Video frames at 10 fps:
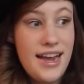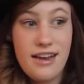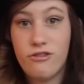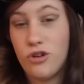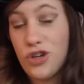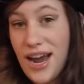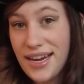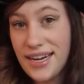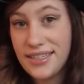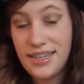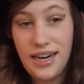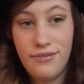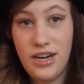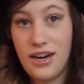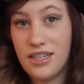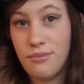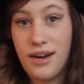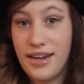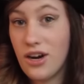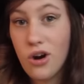extra jacket, I've got
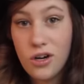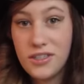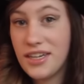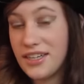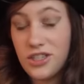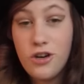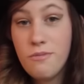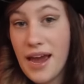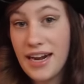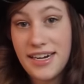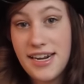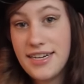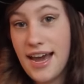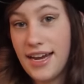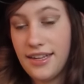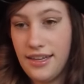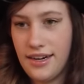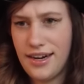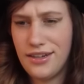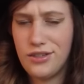my Cards Against Humanity deck that
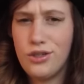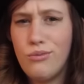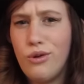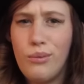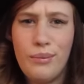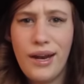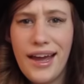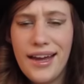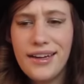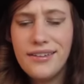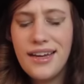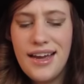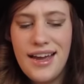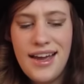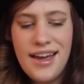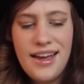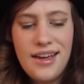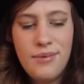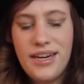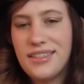I assume we'll be playing,
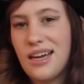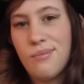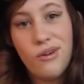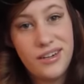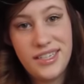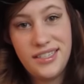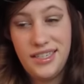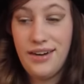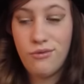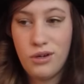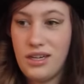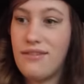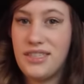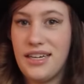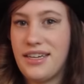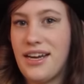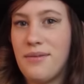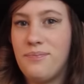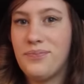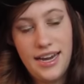because I brought it and everyone loves that
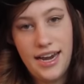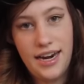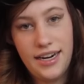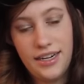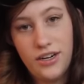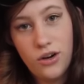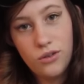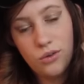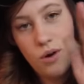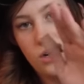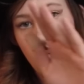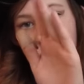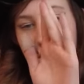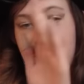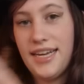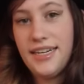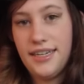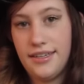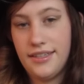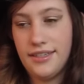game. And I go to walk over to the
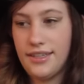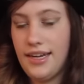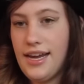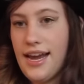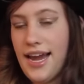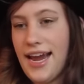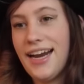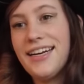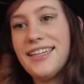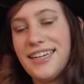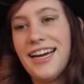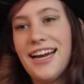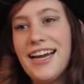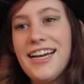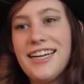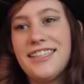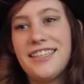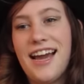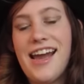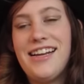indent, and
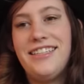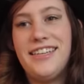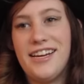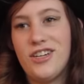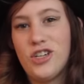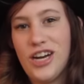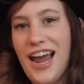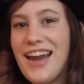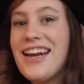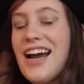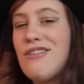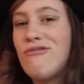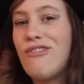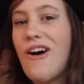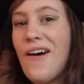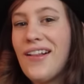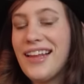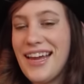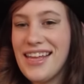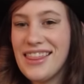it's a ditch, and I
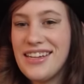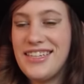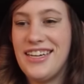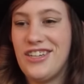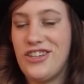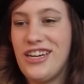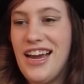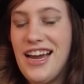fall in the ditch,